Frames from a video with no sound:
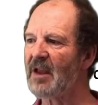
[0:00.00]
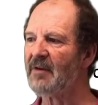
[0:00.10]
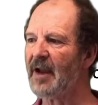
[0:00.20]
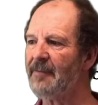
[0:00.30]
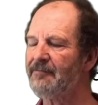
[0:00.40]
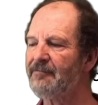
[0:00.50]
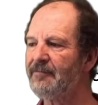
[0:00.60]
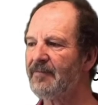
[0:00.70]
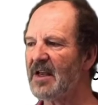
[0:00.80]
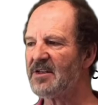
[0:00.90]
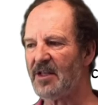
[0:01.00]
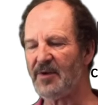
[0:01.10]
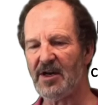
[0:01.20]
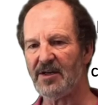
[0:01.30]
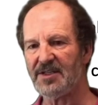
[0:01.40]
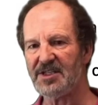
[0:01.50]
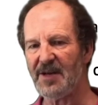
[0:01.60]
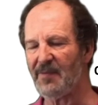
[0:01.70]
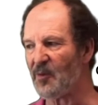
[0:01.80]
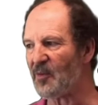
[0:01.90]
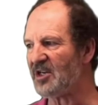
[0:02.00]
Okay, so there we are, steeper the pressure